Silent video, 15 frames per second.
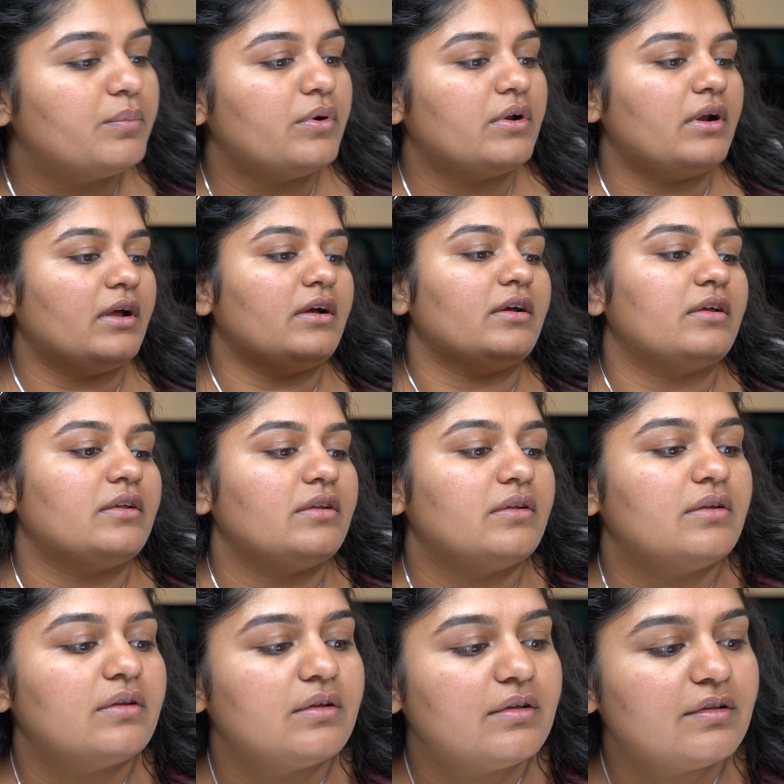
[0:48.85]
put on
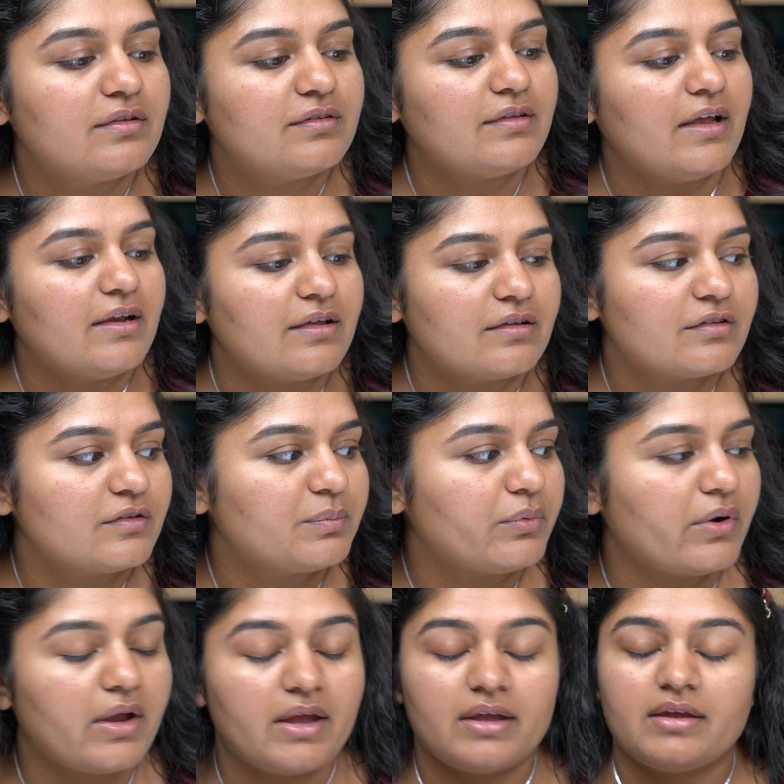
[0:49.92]
setting
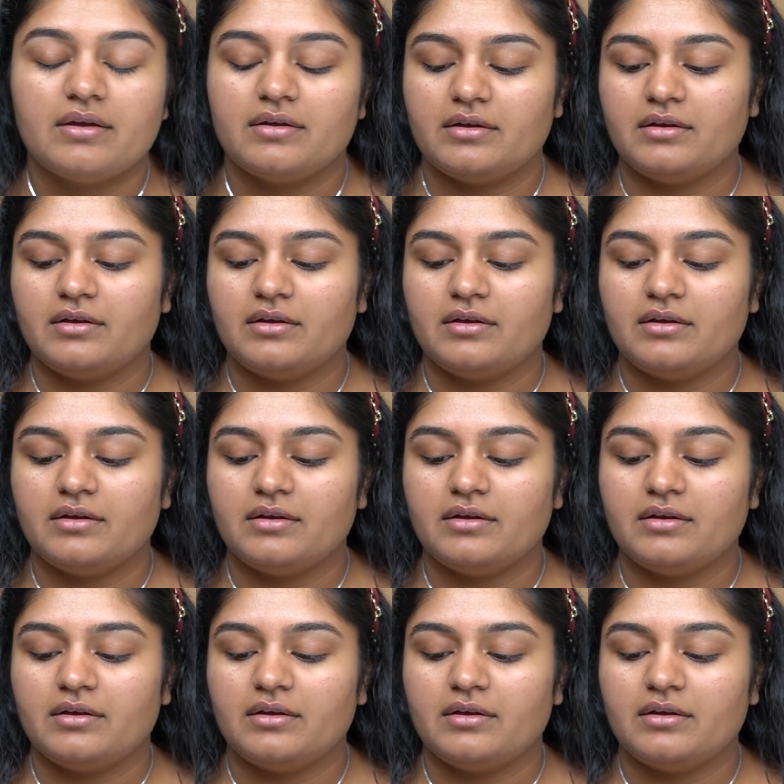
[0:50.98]
spray.